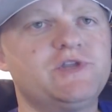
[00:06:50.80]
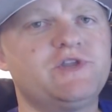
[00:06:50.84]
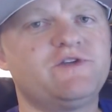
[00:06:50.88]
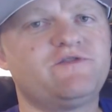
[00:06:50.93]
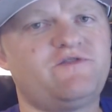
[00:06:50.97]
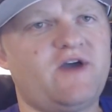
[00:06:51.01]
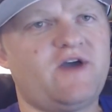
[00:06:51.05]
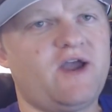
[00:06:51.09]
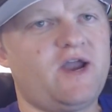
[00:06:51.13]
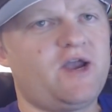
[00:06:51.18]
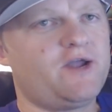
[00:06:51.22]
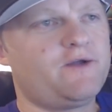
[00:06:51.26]

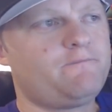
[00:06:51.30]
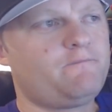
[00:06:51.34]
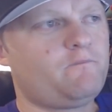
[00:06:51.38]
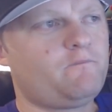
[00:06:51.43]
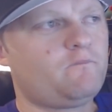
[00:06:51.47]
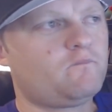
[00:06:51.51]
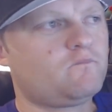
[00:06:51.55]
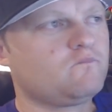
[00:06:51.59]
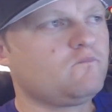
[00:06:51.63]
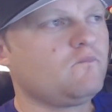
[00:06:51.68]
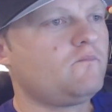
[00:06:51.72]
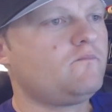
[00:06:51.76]
fighting,
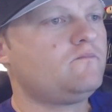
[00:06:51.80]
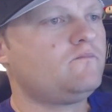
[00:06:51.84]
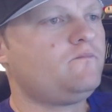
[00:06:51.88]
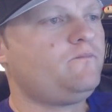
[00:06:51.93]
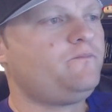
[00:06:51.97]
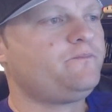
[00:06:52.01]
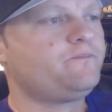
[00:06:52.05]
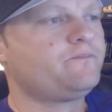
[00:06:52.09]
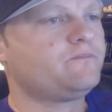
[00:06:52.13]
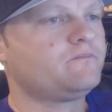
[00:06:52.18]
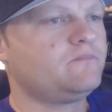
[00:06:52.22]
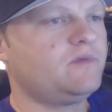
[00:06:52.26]

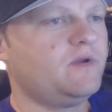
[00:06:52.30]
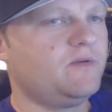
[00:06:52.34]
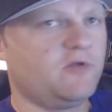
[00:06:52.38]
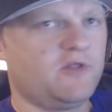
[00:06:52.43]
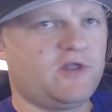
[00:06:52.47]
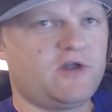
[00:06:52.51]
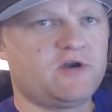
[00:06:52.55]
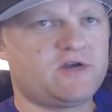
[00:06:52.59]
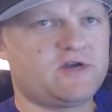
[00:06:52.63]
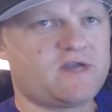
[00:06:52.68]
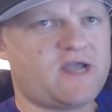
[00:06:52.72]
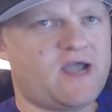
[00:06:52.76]
people
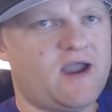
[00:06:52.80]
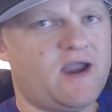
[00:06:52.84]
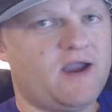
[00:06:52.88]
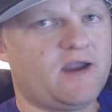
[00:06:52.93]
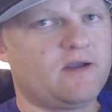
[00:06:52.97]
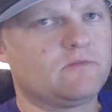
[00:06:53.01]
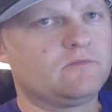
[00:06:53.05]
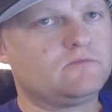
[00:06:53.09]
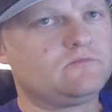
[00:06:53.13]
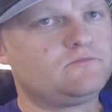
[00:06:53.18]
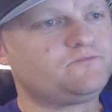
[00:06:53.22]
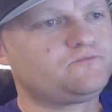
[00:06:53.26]
that are
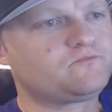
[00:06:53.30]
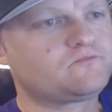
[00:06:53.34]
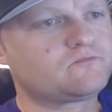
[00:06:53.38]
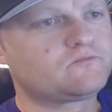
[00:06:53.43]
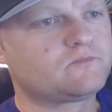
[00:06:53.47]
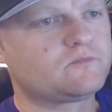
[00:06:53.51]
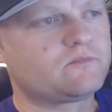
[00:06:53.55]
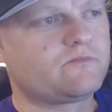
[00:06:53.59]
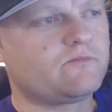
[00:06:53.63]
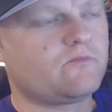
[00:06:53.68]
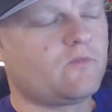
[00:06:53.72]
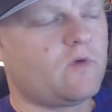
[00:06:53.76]
dying,
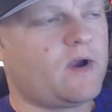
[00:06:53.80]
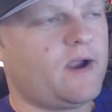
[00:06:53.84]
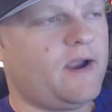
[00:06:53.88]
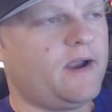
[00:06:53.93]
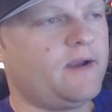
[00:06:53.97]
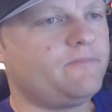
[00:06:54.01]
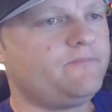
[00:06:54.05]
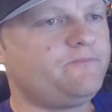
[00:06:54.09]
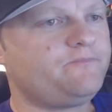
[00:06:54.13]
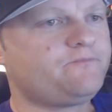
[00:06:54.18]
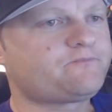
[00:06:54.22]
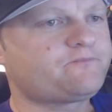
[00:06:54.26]

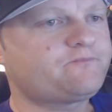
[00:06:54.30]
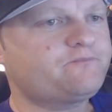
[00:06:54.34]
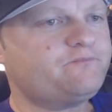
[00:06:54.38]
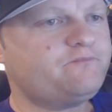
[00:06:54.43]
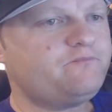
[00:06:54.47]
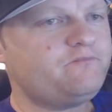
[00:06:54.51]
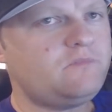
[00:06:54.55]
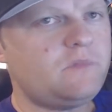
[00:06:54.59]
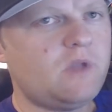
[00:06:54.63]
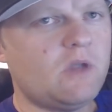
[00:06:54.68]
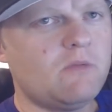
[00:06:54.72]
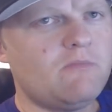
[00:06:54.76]
right?
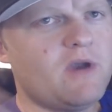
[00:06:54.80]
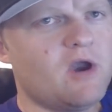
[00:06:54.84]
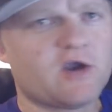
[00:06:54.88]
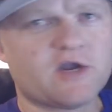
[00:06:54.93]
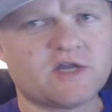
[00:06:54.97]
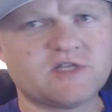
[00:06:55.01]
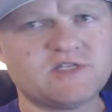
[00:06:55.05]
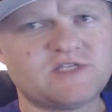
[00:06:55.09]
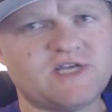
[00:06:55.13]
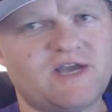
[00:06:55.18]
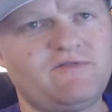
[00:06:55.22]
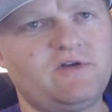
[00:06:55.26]

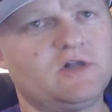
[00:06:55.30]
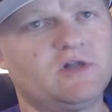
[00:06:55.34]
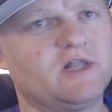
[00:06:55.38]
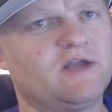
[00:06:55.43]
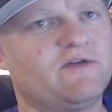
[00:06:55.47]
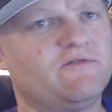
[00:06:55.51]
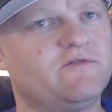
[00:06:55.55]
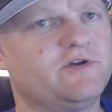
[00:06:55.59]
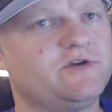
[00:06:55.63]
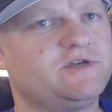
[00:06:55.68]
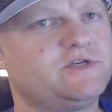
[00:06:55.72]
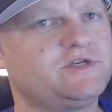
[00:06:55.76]
Americans have no
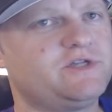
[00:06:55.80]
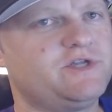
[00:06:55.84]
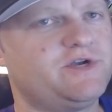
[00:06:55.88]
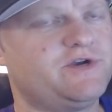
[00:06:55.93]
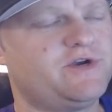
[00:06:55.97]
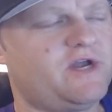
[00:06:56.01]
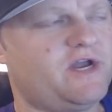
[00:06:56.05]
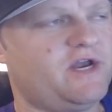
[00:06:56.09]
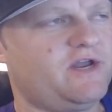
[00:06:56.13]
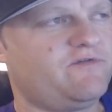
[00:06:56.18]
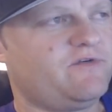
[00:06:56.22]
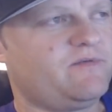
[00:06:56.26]
leverage. They're
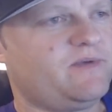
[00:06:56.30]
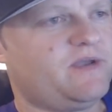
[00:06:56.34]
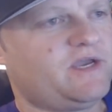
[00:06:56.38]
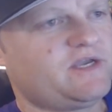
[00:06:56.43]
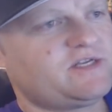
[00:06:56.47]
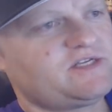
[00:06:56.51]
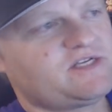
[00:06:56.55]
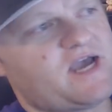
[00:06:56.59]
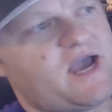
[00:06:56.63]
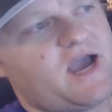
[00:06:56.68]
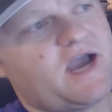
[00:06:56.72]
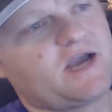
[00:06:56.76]
not even being
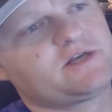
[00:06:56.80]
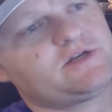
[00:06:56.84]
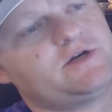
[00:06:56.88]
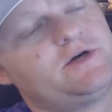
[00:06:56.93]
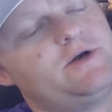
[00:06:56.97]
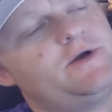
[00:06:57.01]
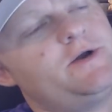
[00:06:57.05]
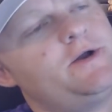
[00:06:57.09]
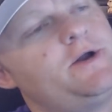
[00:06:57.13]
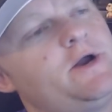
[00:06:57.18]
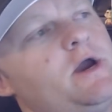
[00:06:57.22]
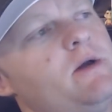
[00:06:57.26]
attacked.
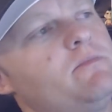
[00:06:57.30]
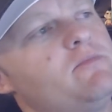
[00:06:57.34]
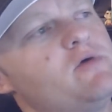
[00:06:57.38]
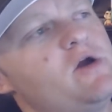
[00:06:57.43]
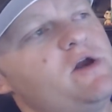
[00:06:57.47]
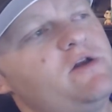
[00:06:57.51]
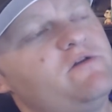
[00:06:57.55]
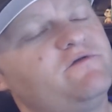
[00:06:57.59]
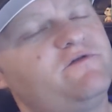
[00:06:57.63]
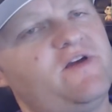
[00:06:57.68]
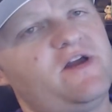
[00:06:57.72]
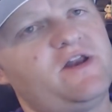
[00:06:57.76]

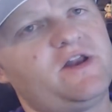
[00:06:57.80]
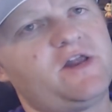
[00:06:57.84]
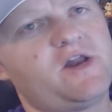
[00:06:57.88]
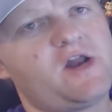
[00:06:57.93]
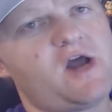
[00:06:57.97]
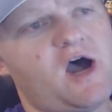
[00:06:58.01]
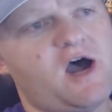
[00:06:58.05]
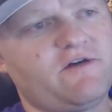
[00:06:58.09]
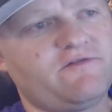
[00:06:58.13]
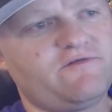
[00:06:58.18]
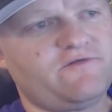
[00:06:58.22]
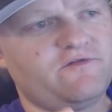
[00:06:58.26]
Britain fended
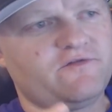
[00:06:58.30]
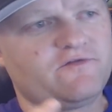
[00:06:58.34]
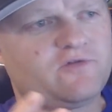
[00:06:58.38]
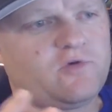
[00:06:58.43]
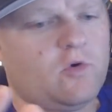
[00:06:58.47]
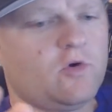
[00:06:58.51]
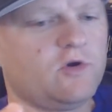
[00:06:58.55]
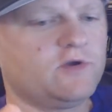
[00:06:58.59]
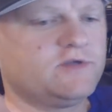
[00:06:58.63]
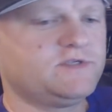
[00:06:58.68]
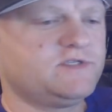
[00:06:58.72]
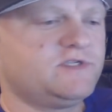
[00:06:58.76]
off, of
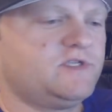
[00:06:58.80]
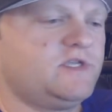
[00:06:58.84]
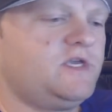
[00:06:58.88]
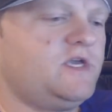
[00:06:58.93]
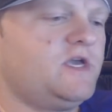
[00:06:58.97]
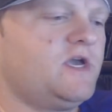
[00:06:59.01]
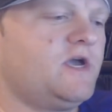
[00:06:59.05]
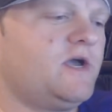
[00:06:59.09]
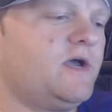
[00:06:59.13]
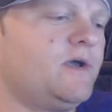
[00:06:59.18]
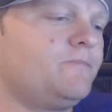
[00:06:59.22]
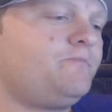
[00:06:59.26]
course,
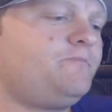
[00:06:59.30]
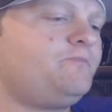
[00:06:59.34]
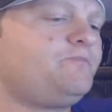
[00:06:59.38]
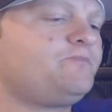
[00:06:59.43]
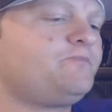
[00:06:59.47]
the um,